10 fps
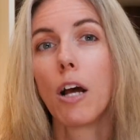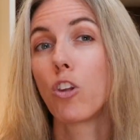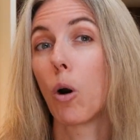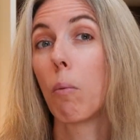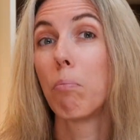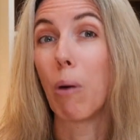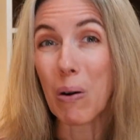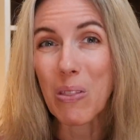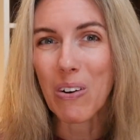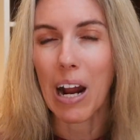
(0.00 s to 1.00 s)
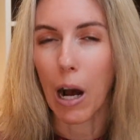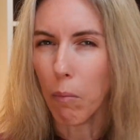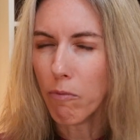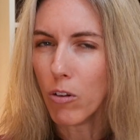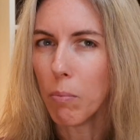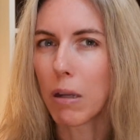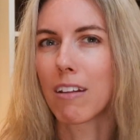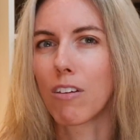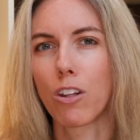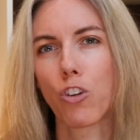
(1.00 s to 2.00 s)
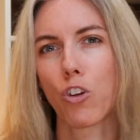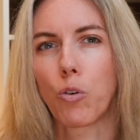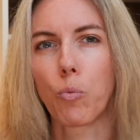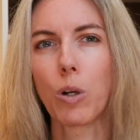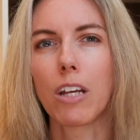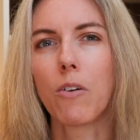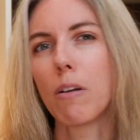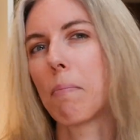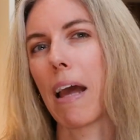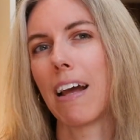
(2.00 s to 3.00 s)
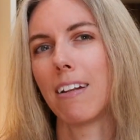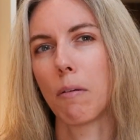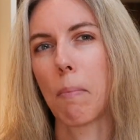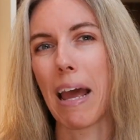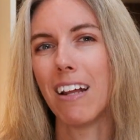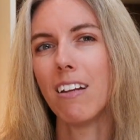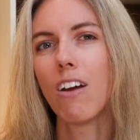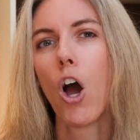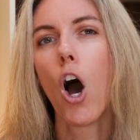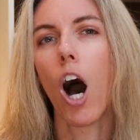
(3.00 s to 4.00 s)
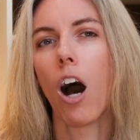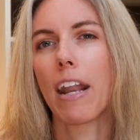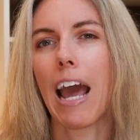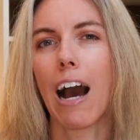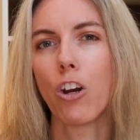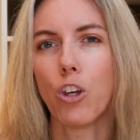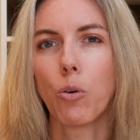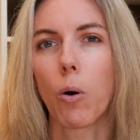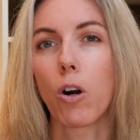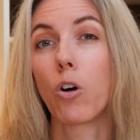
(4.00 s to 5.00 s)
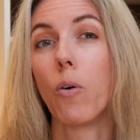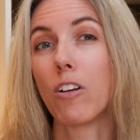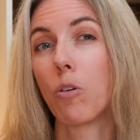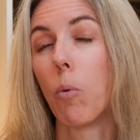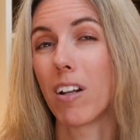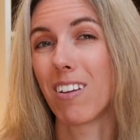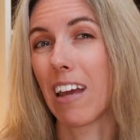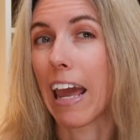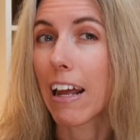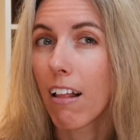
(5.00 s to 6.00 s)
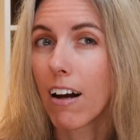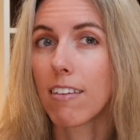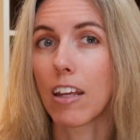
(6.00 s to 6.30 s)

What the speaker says: So both are helpful, but it's just really going to depend on how you are going to want to analyze